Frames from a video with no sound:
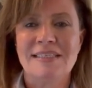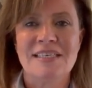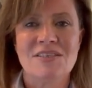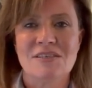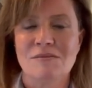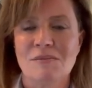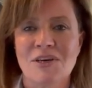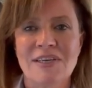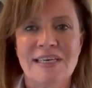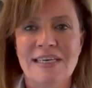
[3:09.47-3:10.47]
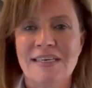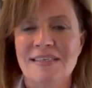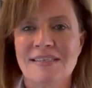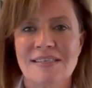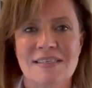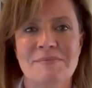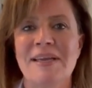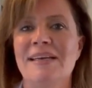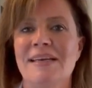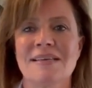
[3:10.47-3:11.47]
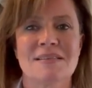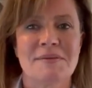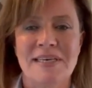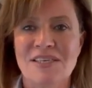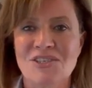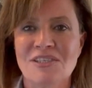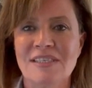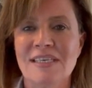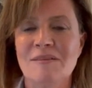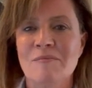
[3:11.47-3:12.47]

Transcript: Digital marketing is expanding exponentially.